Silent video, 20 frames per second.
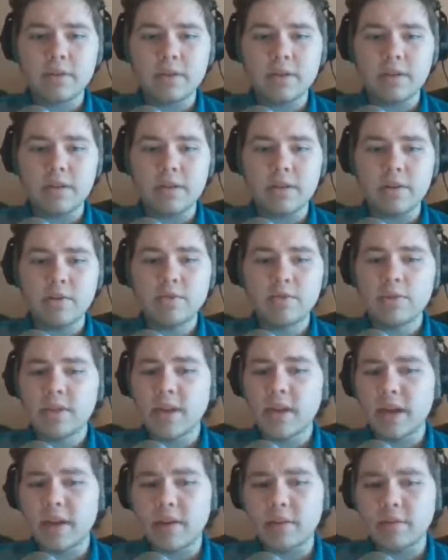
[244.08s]
the new
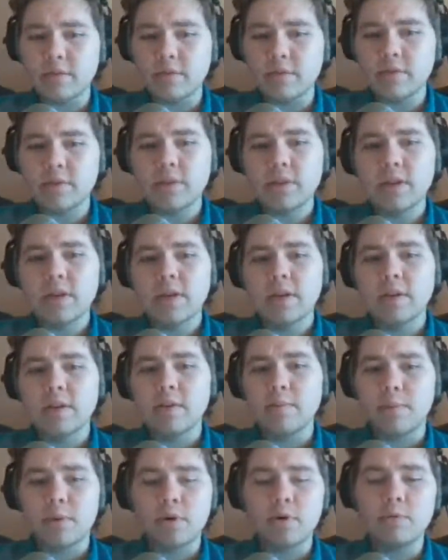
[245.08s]
sounds,
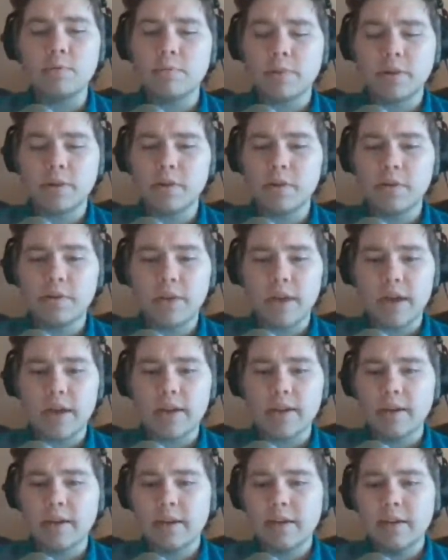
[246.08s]
the poop, all
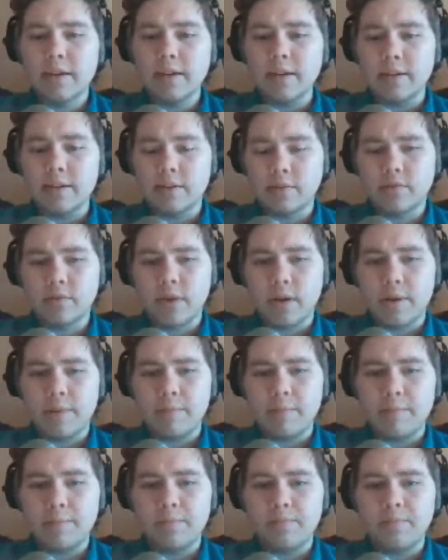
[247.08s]
that is
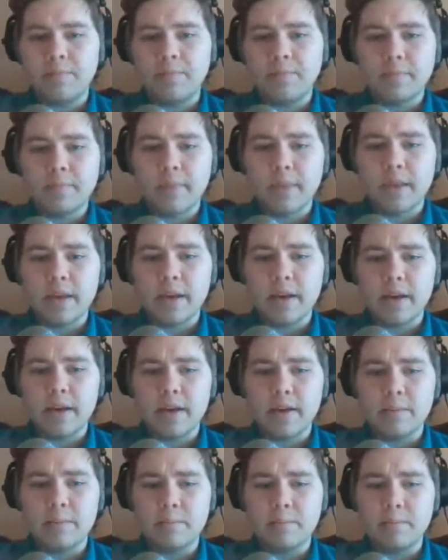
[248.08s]
from
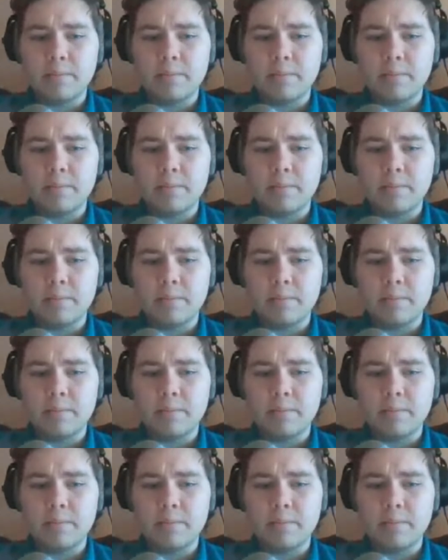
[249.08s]
a